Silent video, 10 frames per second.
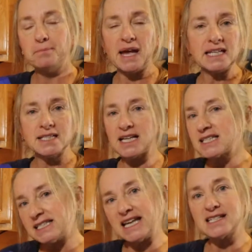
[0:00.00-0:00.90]
basic
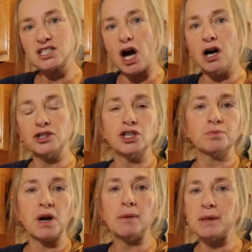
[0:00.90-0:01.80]
sea salt. You
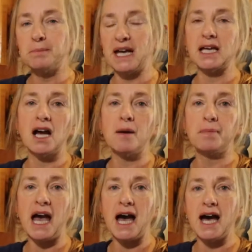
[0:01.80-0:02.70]
probably pick it
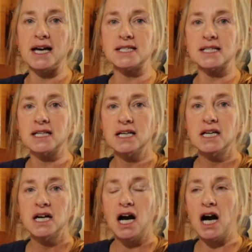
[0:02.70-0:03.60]
up at
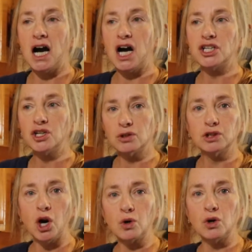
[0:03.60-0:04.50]
your
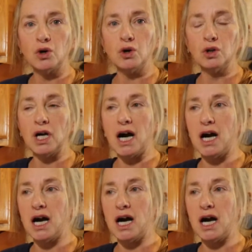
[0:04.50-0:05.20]
local